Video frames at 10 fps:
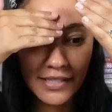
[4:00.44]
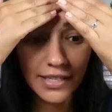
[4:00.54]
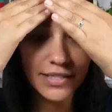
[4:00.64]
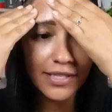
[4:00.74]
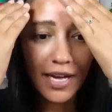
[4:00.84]

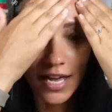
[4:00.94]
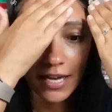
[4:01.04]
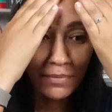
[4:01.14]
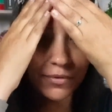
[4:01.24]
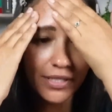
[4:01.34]
skin
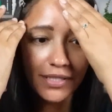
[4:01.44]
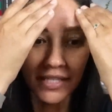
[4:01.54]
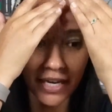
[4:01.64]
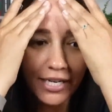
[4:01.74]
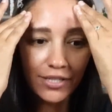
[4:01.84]
type with
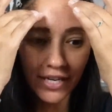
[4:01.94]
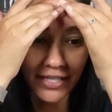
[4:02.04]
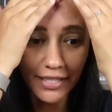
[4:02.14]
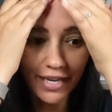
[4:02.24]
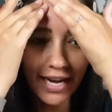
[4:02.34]

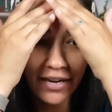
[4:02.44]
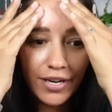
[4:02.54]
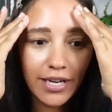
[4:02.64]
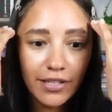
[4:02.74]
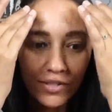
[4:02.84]
dehydrated
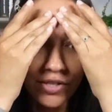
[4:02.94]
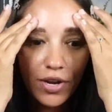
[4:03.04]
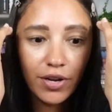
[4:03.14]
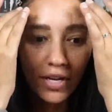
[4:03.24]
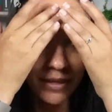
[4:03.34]
areas.
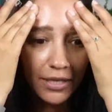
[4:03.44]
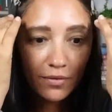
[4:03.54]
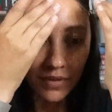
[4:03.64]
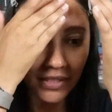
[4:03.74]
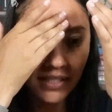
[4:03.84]
So, I mean,
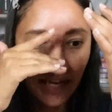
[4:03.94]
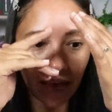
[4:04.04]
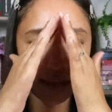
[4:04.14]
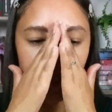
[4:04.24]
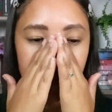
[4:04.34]
we'll see
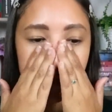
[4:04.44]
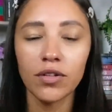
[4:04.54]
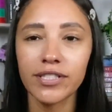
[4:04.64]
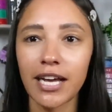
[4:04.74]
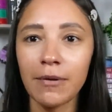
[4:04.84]
how this
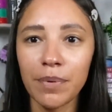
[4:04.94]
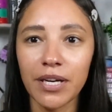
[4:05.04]
holds up